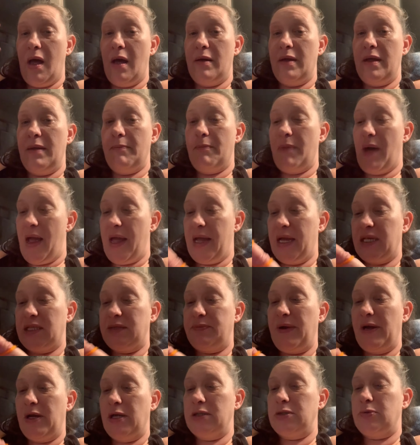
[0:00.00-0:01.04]
my
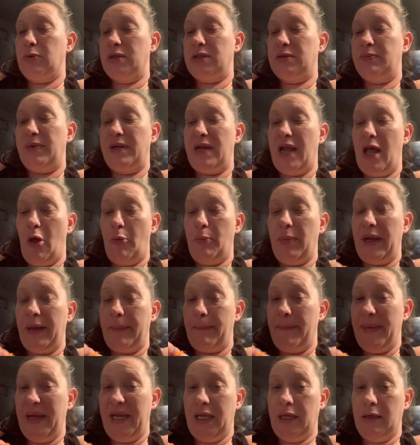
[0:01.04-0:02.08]
experience, what's been helping
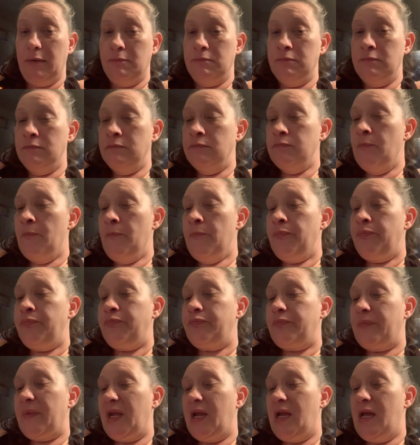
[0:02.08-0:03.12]
me,
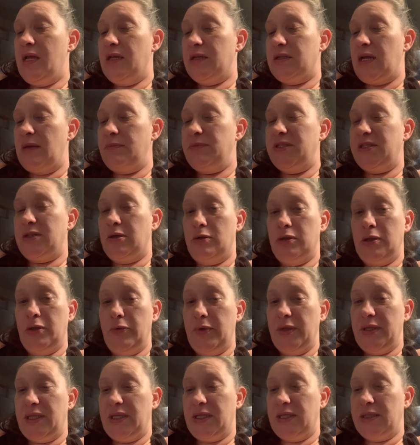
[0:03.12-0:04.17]
because I'm still new
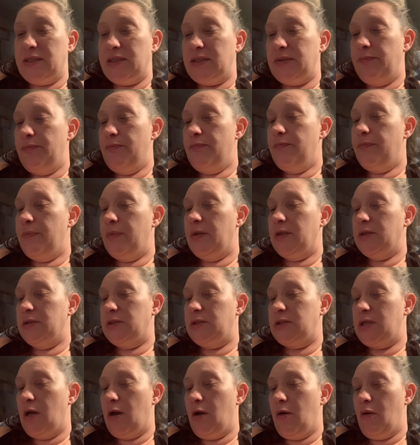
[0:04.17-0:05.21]
at this.
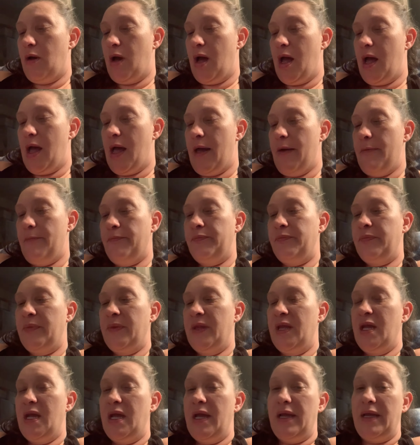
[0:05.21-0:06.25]
So,
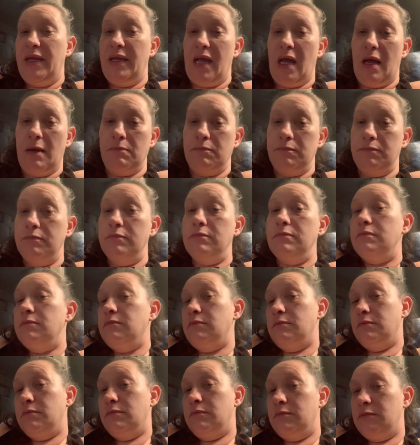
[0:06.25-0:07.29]
yeah.
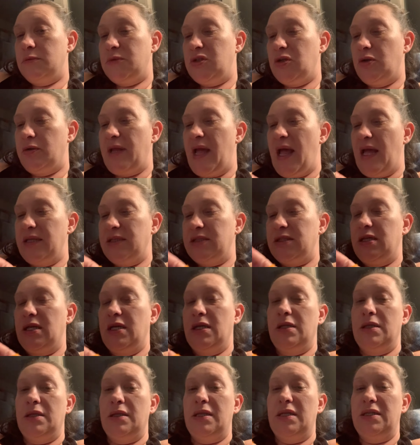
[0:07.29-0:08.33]
So that's
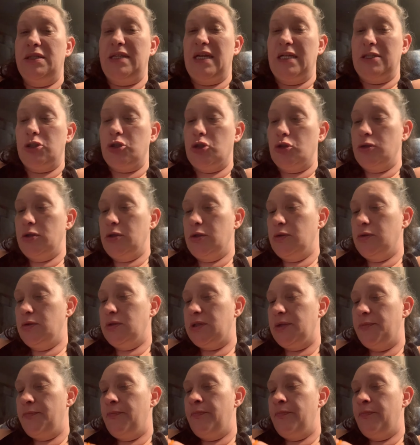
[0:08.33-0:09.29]
the denture news.